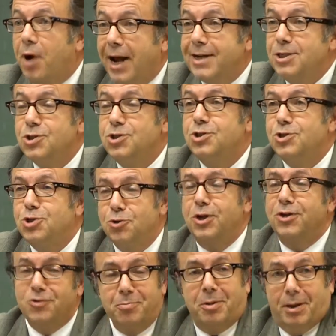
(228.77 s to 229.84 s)
practice
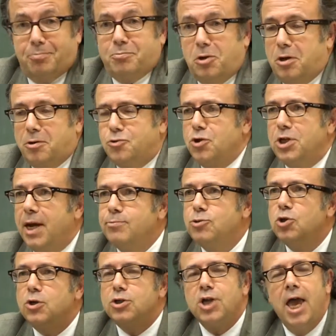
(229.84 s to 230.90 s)
Judaism, but culturally I'm
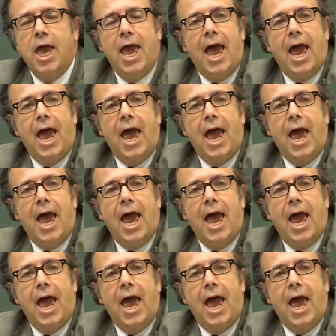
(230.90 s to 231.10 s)
Jewish.